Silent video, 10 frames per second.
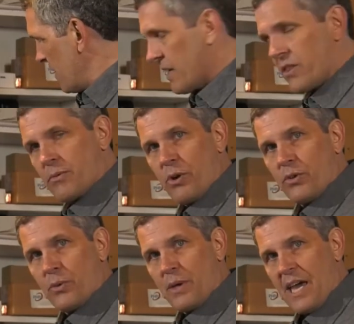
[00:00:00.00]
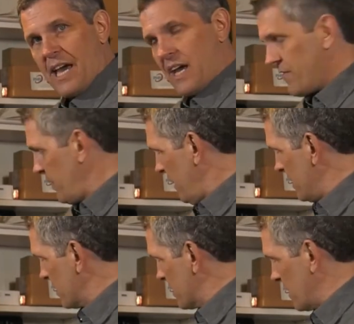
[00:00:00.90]
The other mode that we have
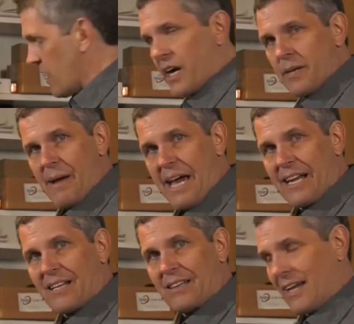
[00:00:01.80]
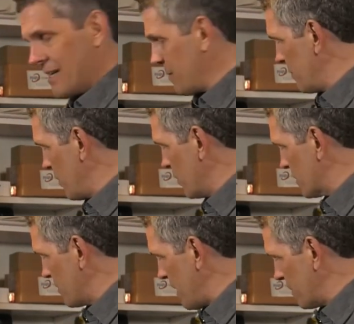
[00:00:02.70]
is the automatic climate mode.
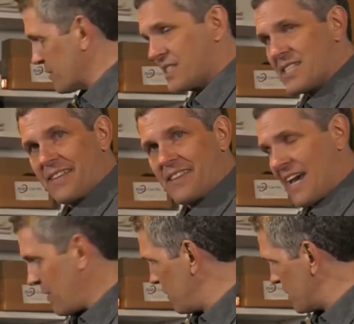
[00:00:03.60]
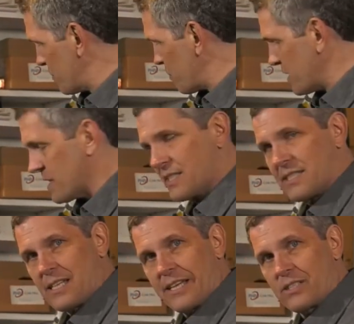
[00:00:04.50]
To be able to set that, we just press the
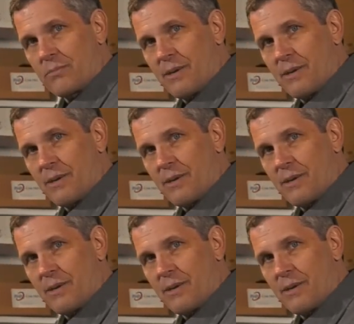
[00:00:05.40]
selector